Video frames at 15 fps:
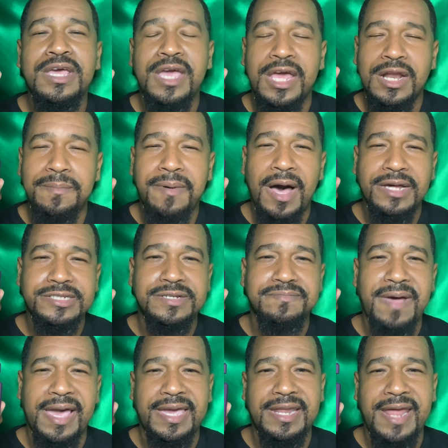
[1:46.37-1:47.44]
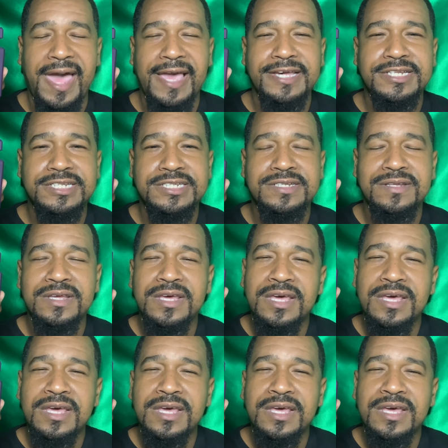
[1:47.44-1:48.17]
in a box of Mike and Ike's.